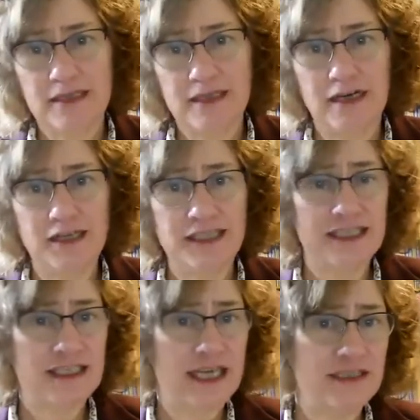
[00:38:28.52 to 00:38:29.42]
Our year
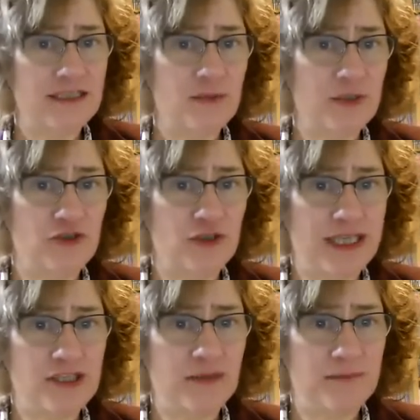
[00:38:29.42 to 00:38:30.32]
10s, which could
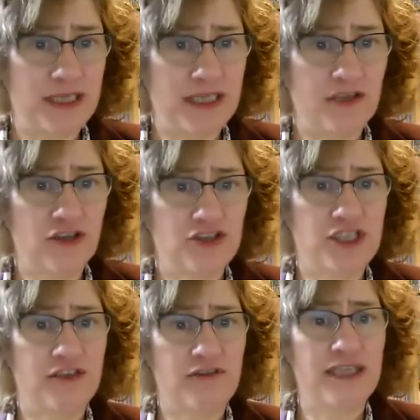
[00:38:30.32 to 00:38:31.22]
end up being a lost
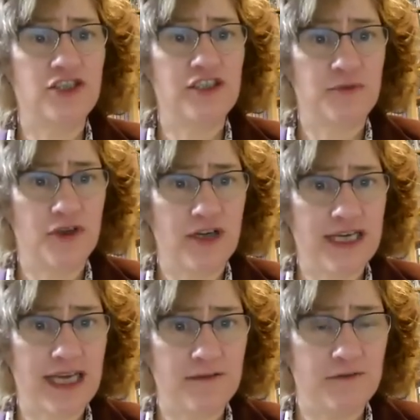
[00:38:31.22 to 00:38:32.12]
generation if we're not
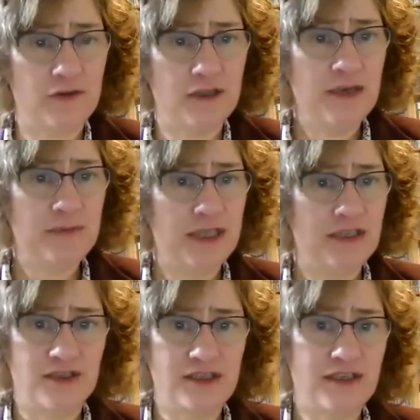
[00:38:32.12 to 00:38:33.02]
careful,
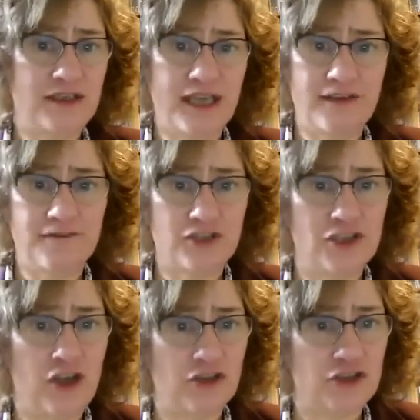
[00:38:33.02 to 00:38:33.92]
because they've
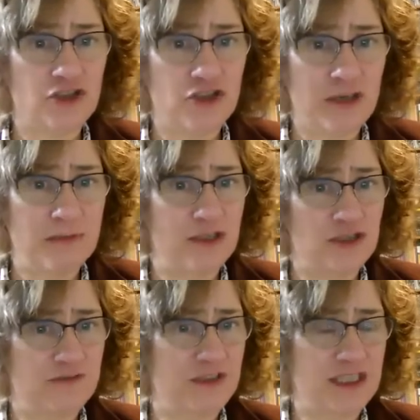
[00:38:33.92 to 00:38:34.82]
lost so much
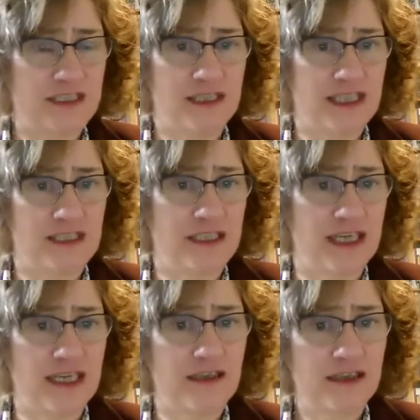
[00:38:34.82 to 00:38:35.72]
of this
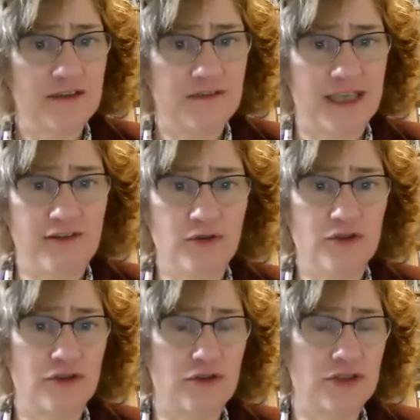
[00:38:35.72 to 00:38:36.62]
year for their own
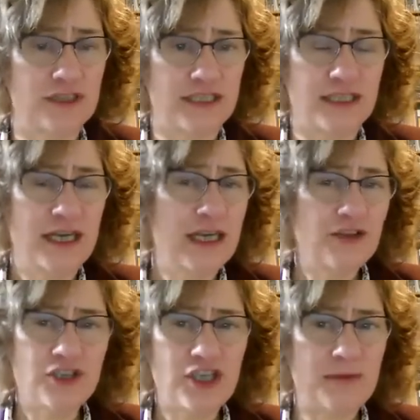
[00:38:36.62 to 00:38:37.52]
courses.
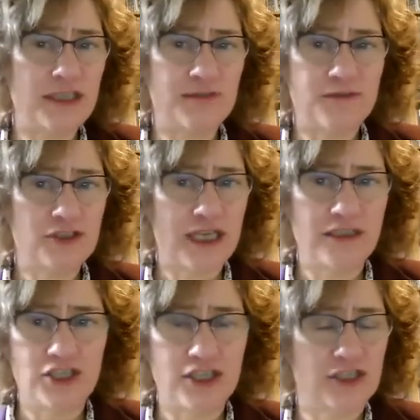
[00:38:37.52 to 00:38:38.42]
There's so many different
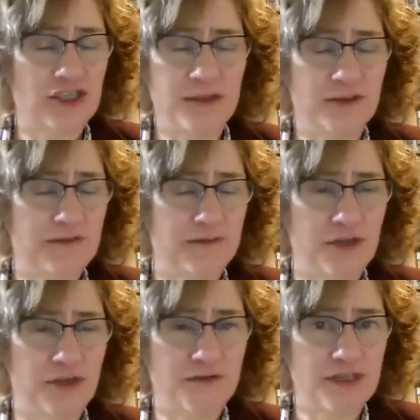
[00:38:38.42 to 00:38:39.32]
challenges and so many different
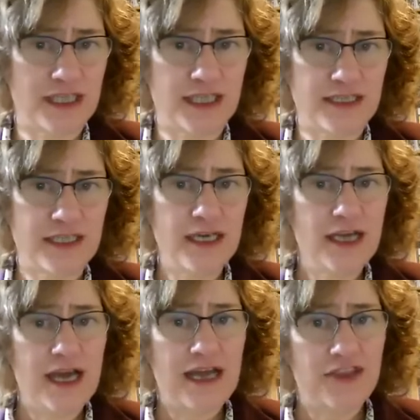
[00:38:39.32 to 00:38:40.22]
priorities,
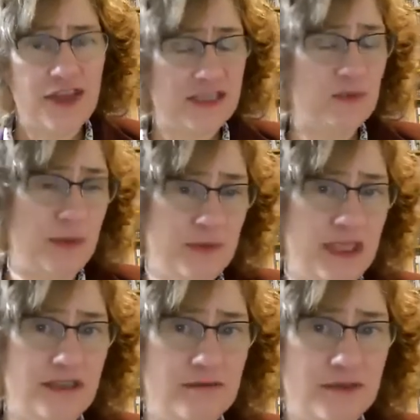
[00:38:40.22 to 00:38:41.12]
and that's why we
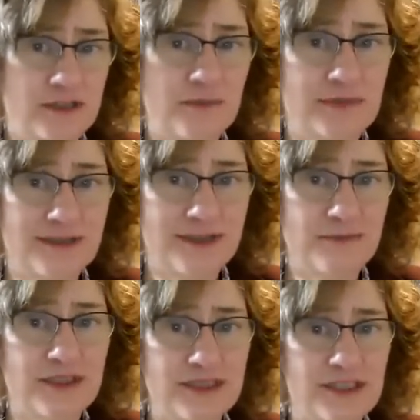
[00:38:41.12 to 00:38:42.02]
need some
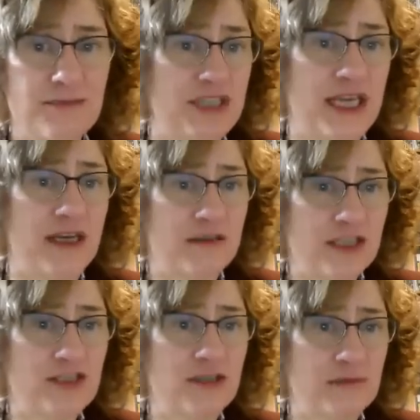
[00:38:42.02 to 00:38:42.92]
steer
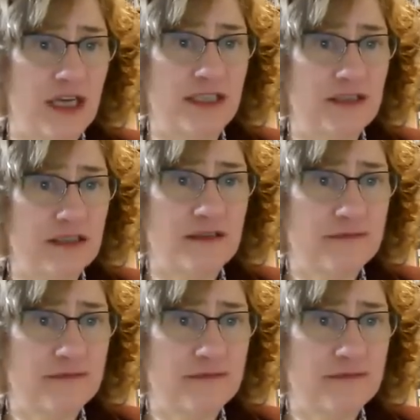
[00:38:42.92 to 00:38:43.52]
and some guidance.